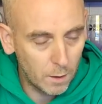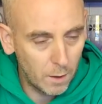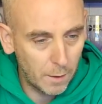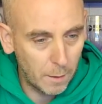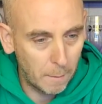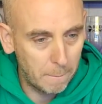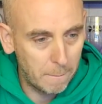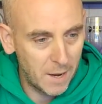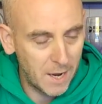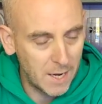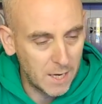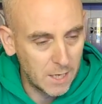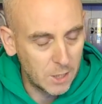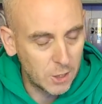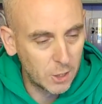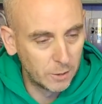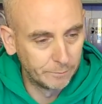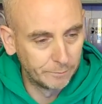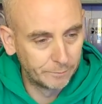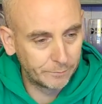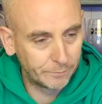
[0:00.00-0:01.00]
kind of
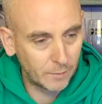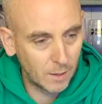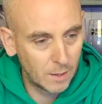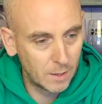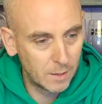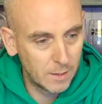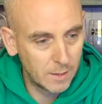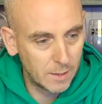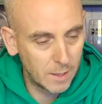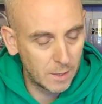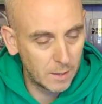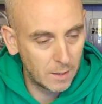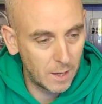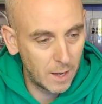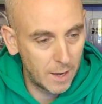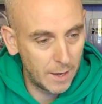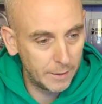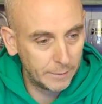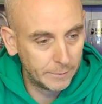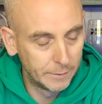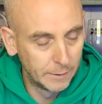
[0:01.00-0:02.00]
peach is in
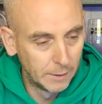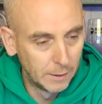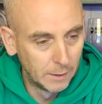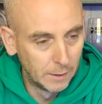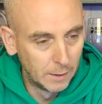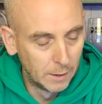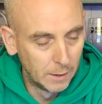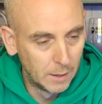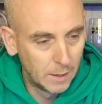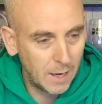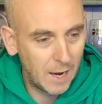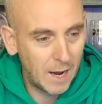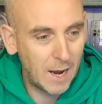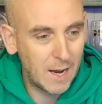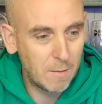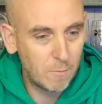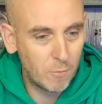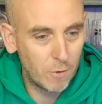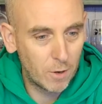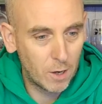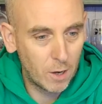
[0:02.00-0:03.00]
there,
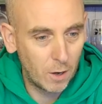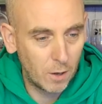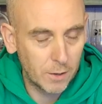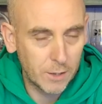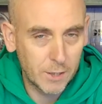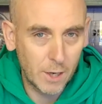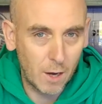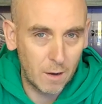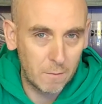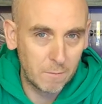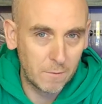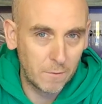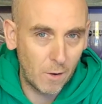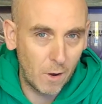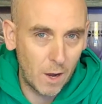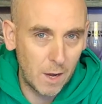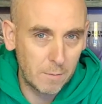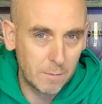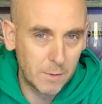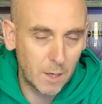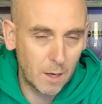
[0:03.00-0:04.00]
apricot type
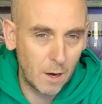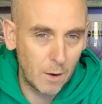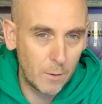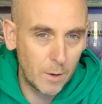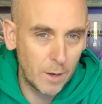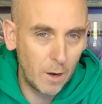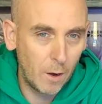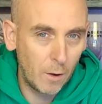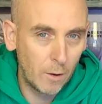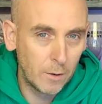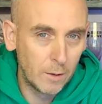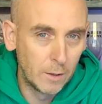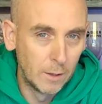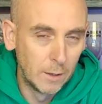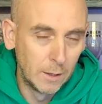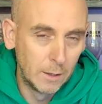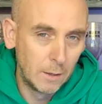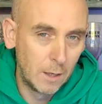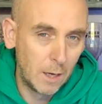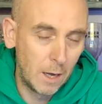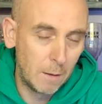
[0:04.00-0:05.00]
vibes going on,
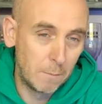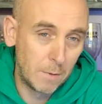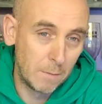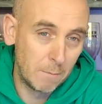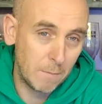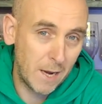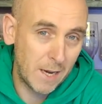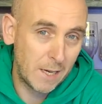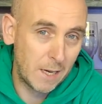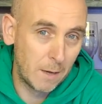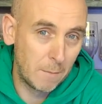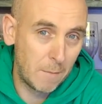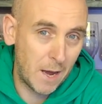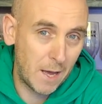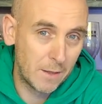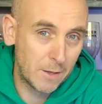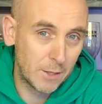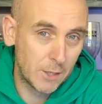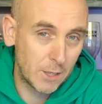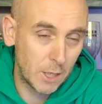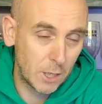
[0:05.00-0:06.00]
uh, but mainly
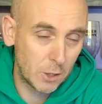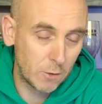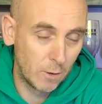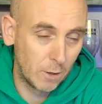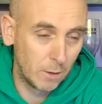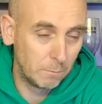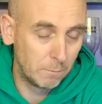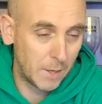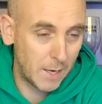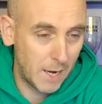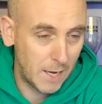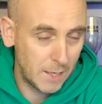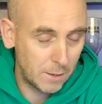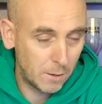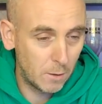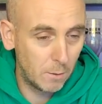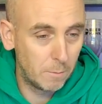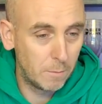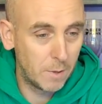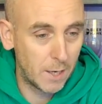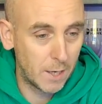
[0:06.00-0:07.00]
about the citra. But it
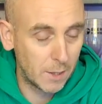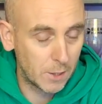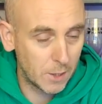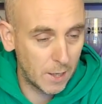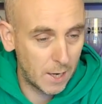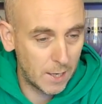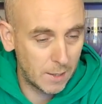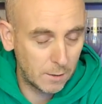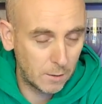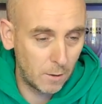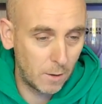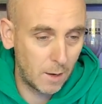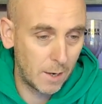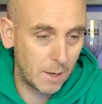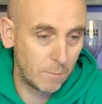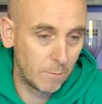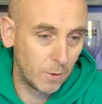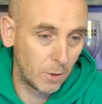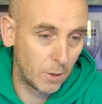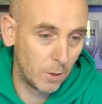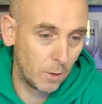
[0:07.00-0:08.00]
has got peach, it has got
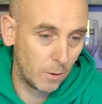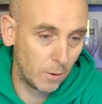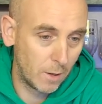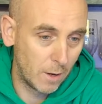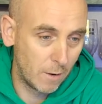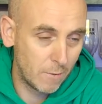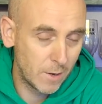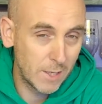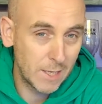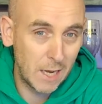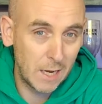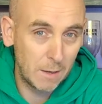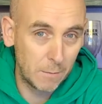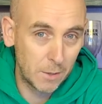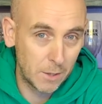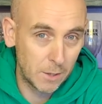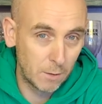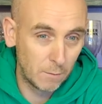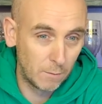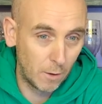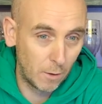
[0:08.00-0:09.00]
apricot, there is
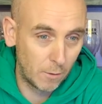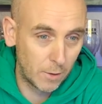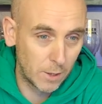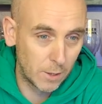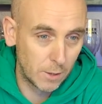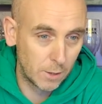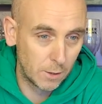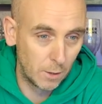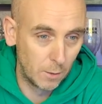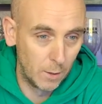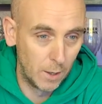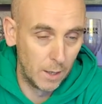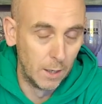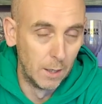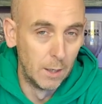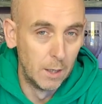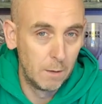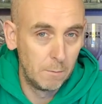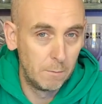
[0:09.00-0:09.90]
elements of orange to it,